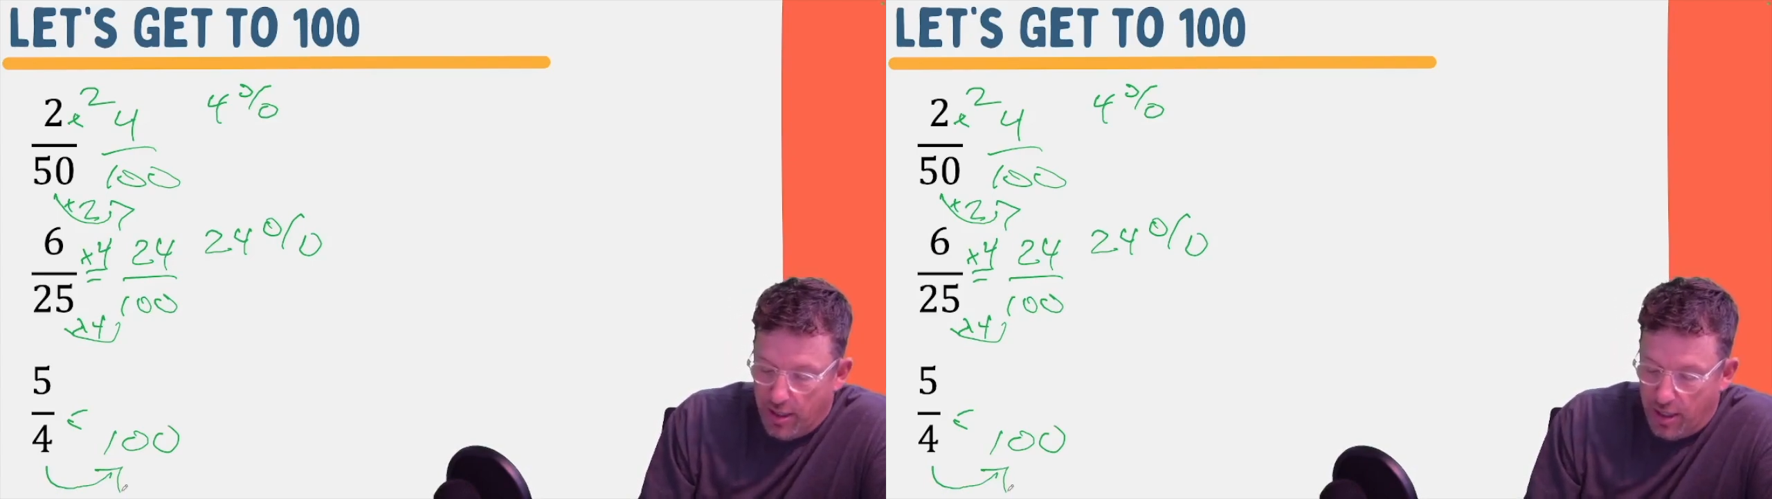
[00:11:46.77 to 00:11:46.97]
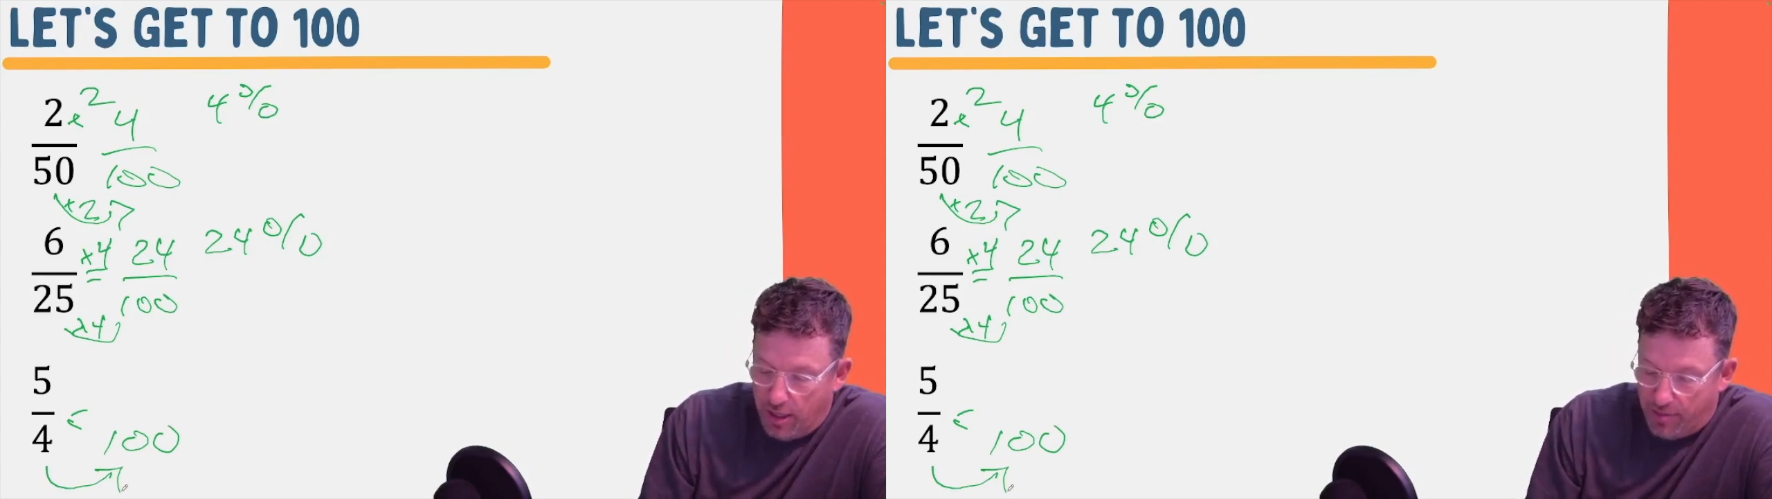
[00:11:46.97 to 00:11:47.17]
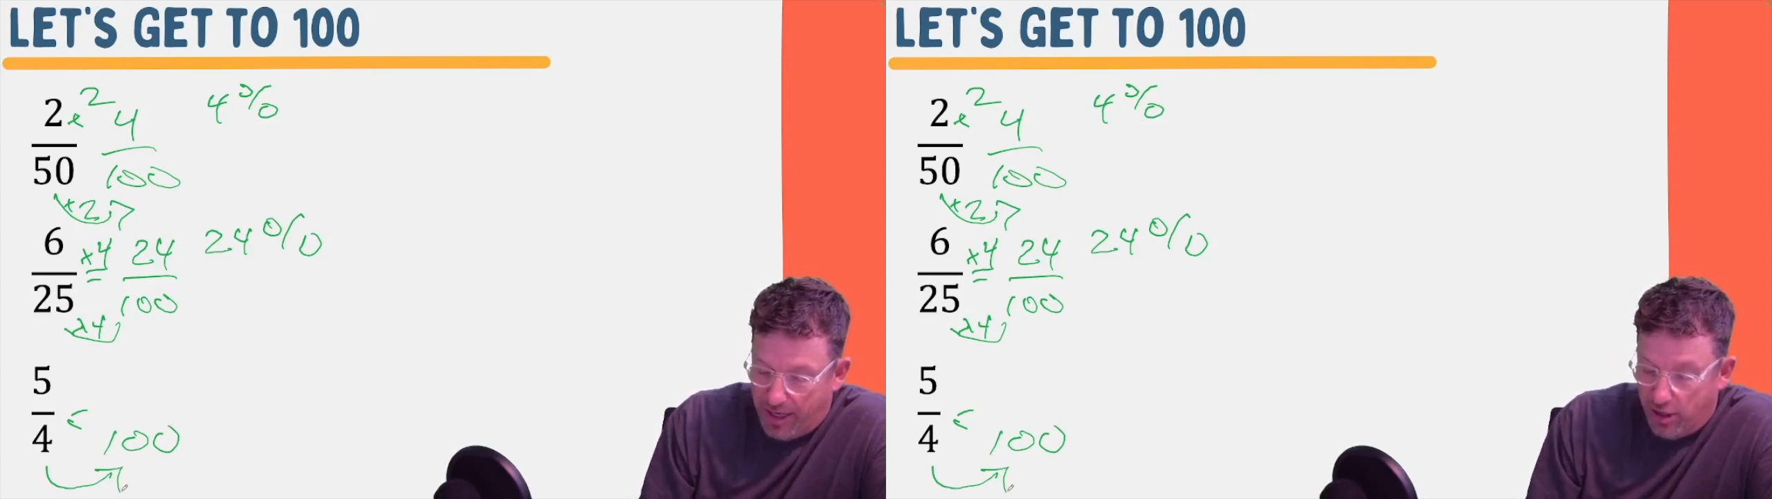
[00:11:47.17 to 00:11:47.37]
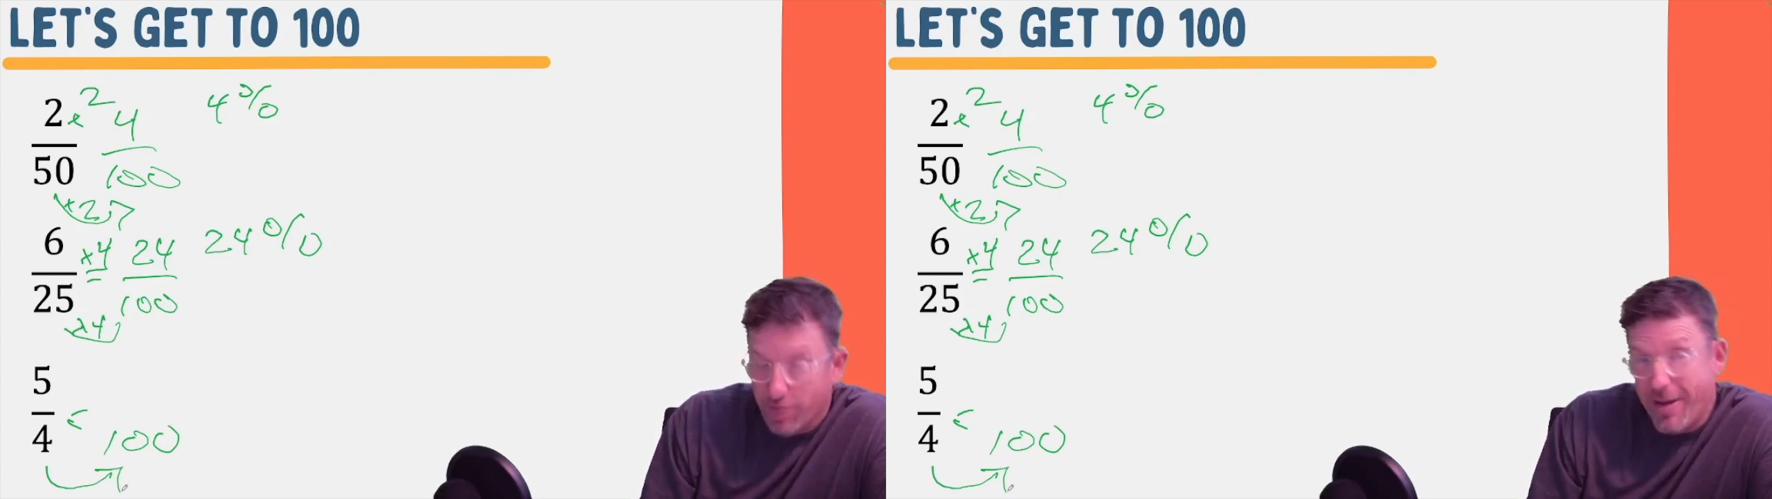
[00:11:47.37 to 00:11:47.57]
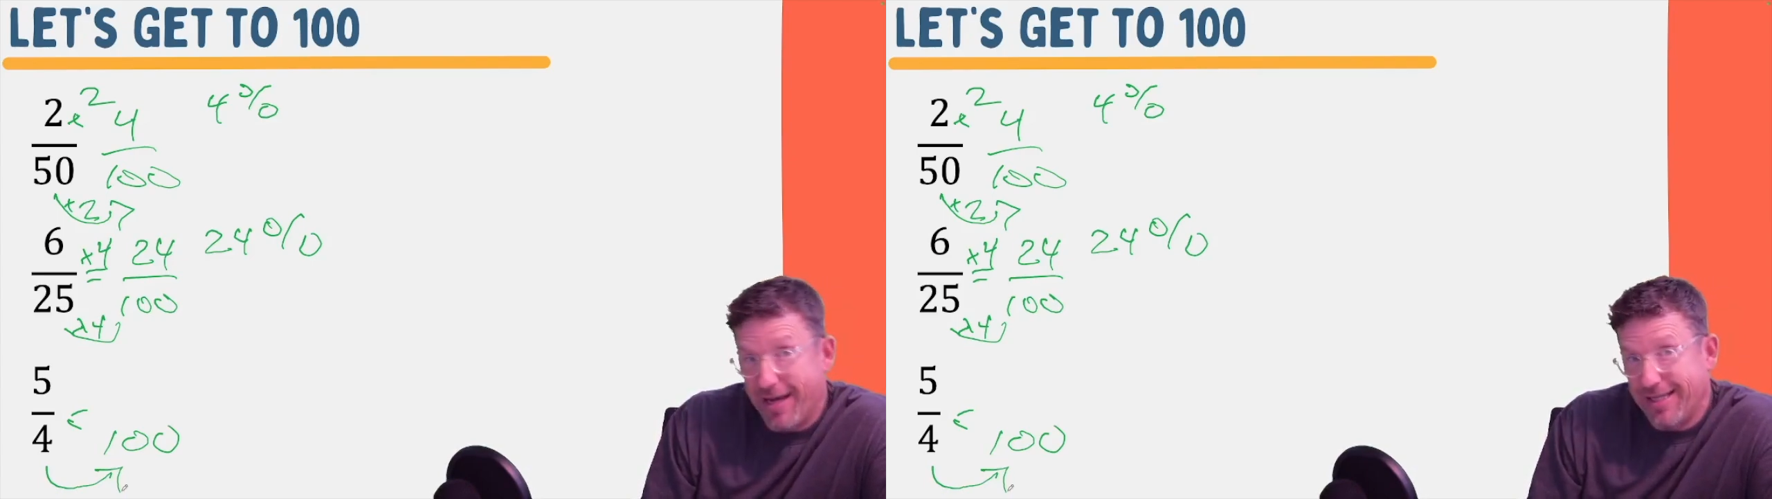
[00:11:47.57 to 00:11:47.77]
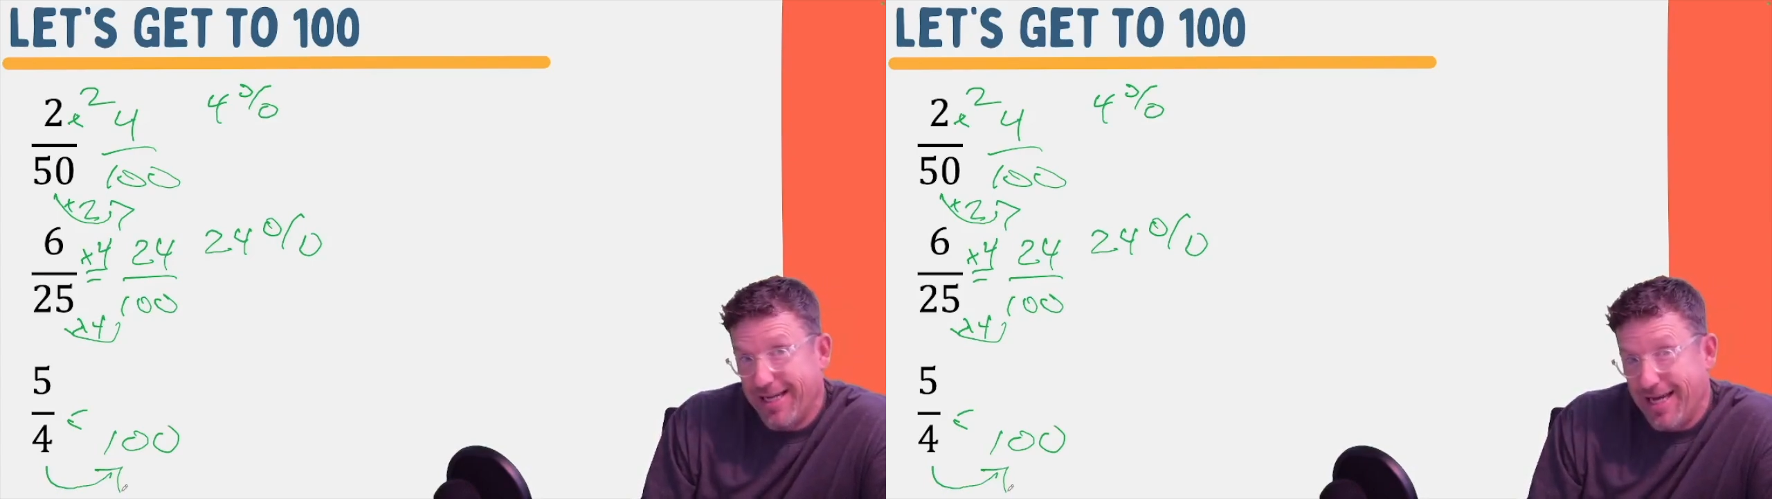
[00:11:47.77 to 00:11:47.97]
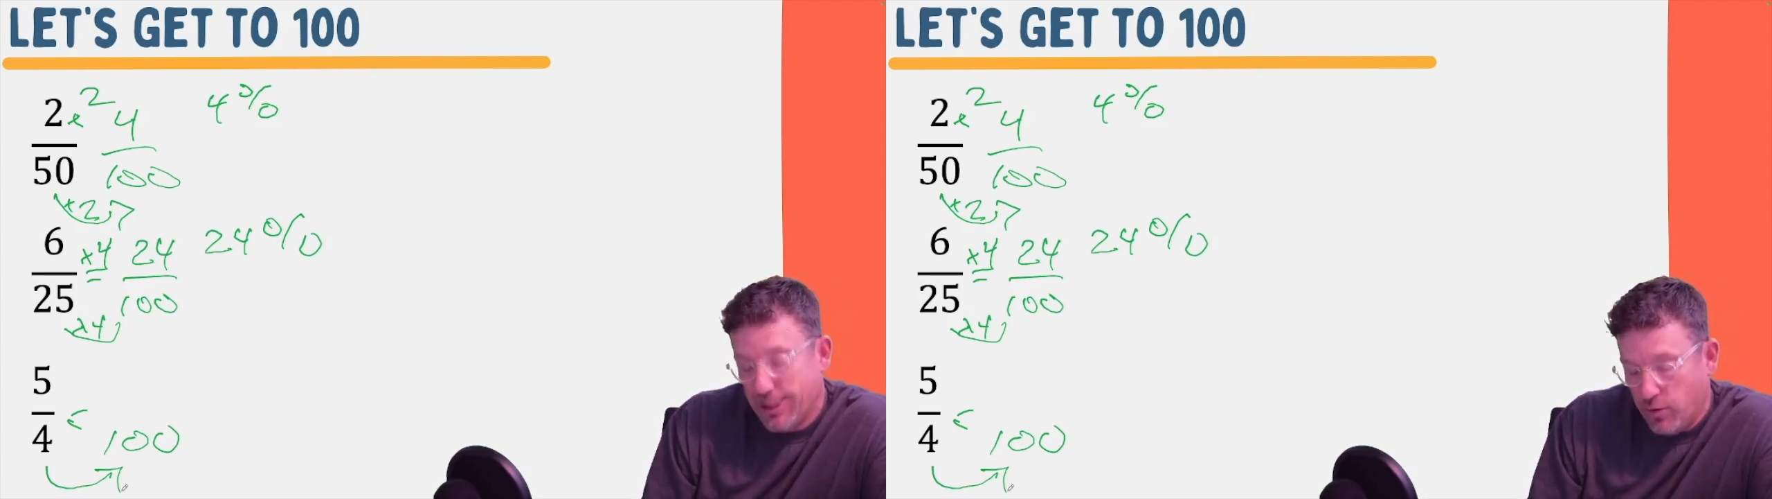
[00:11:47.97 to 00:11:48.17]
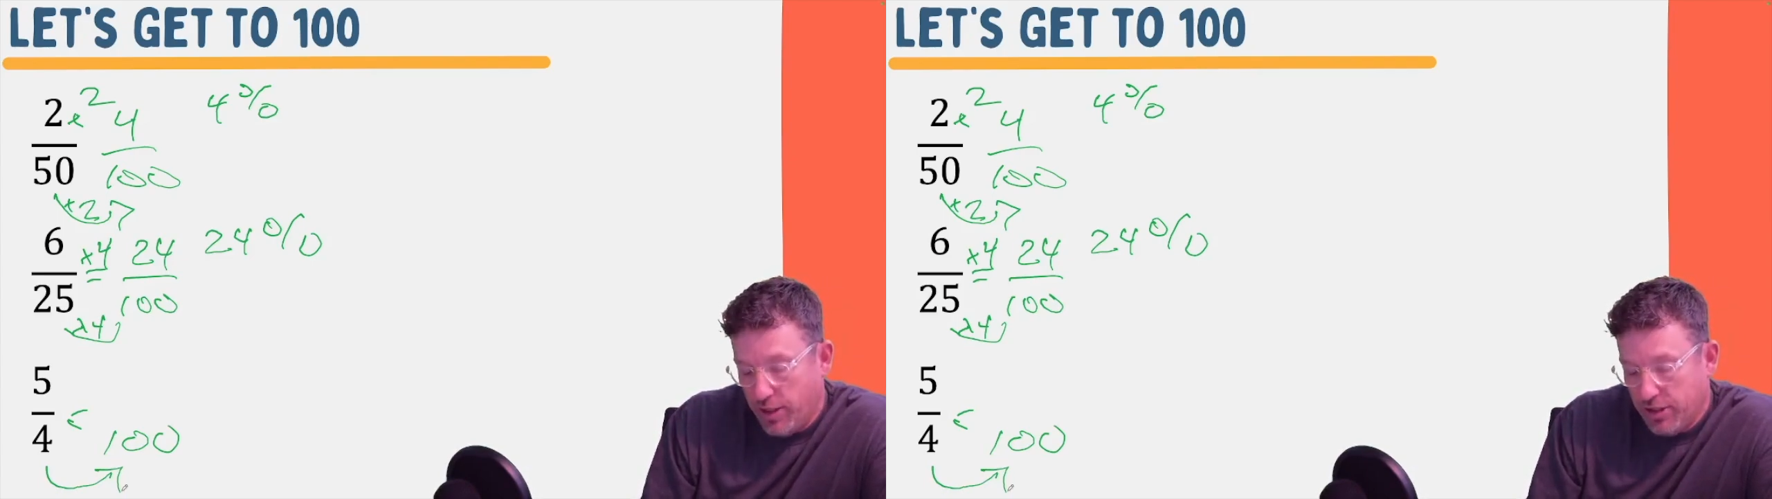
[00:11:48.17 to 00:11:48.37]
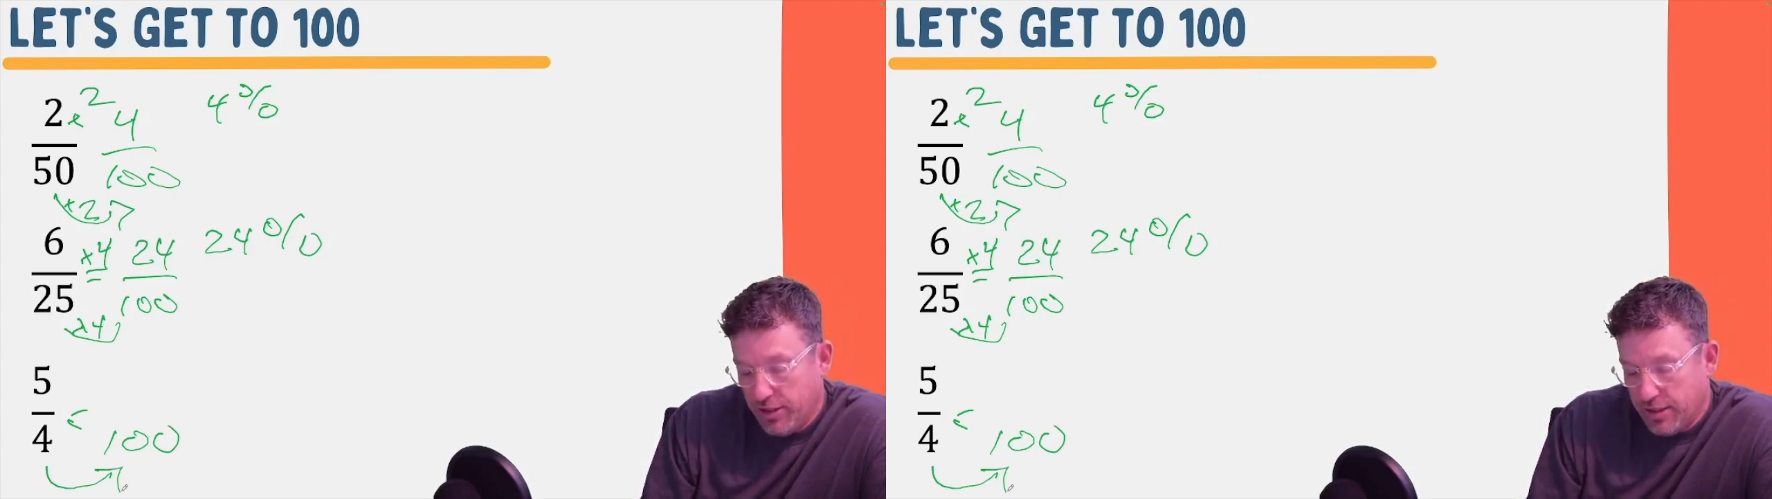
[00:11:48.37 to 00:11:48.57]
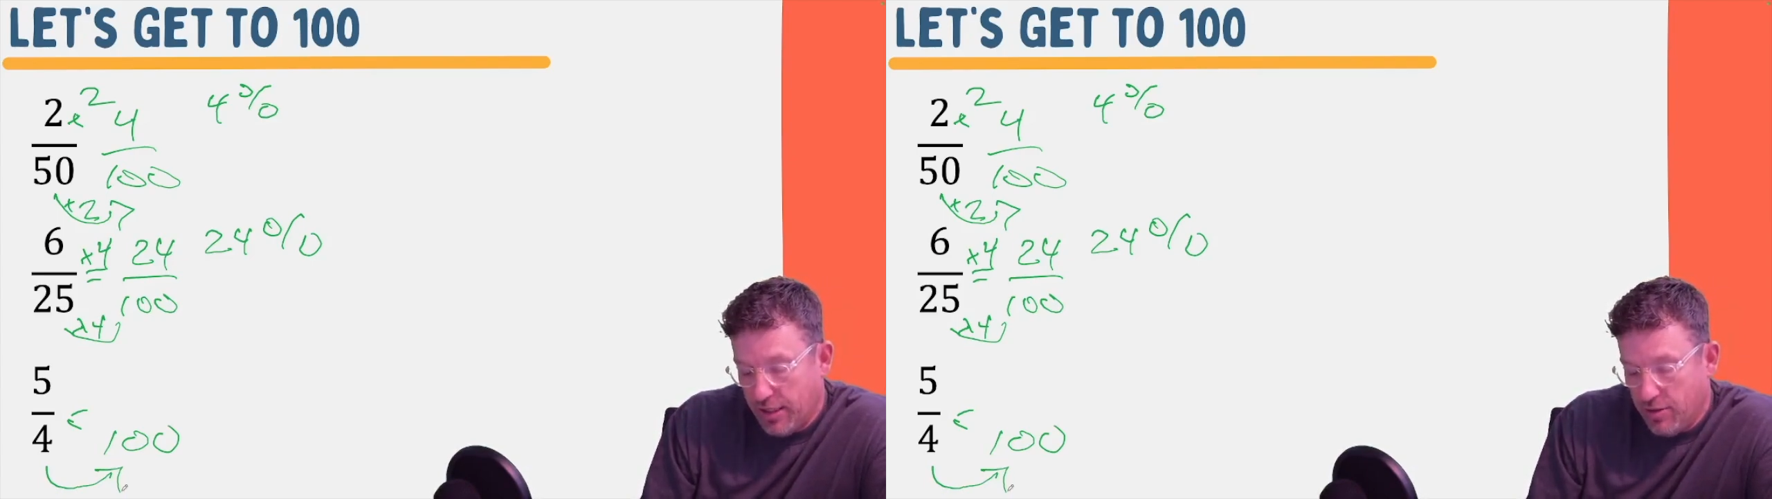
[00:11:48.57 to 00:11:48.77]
kind of look back at that last question and say,